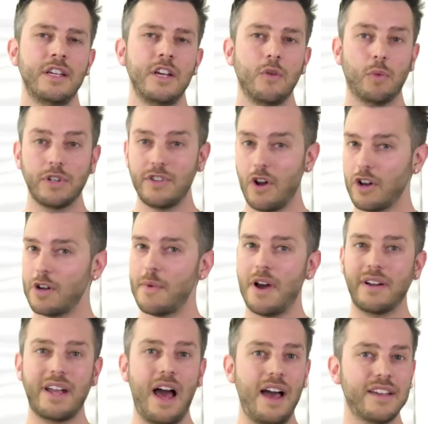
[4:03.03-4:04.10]
We're talking
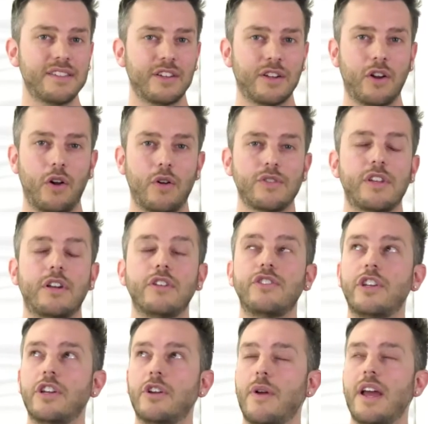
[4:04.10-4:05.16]
about guys and girls that are
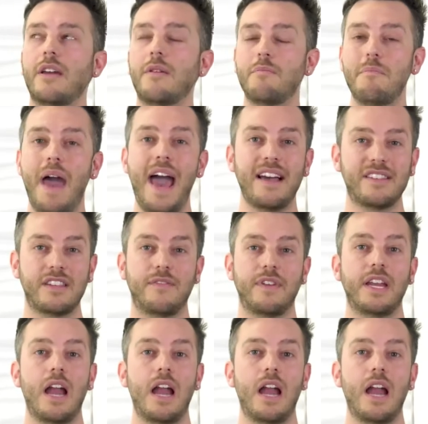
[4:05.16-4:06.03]
generating massive,